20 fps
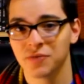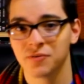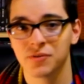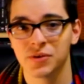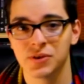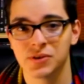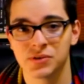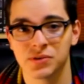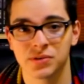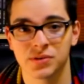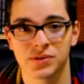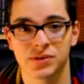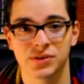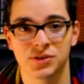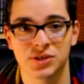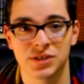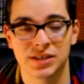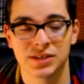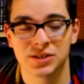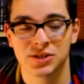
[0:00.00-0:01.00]
resource
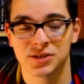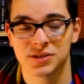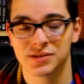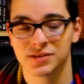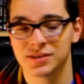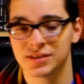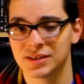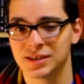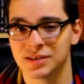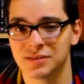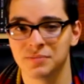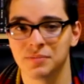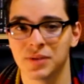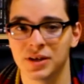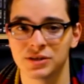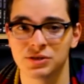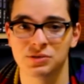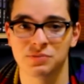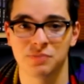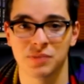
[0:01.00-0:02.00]
suggestions, and
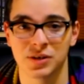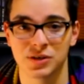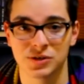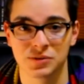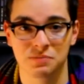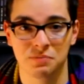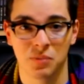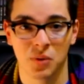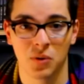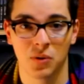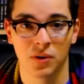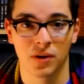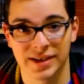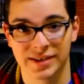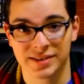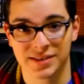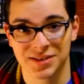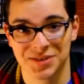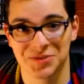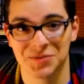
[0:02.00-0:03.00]
much, much more.
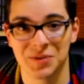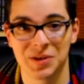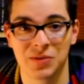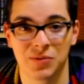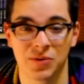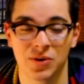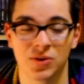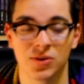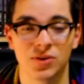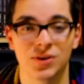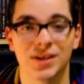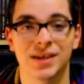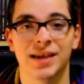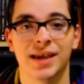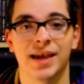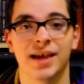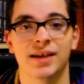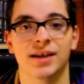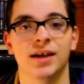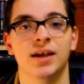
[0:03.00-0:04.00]
And this week we're looking
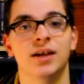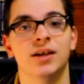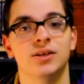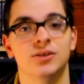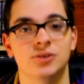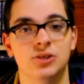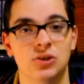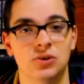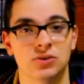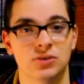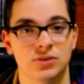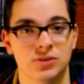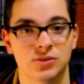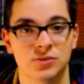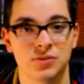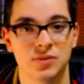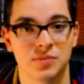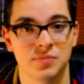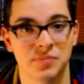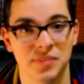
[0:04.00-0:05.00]
at Doctor
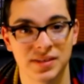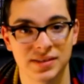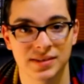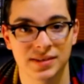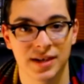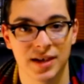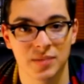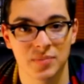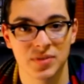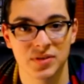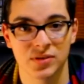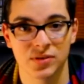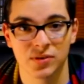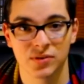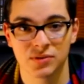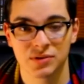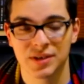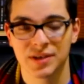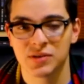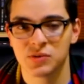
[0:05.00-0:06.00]
Who, the missing
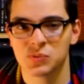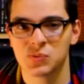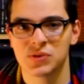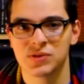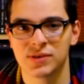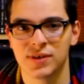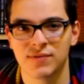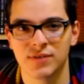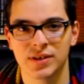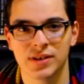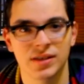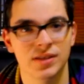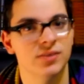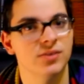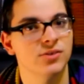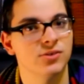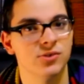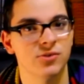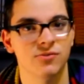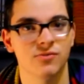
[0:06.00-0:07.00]
episodes, specifically
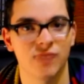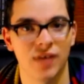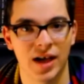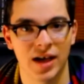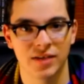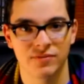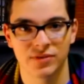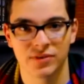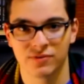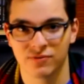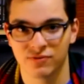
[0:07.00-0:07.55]
the surviving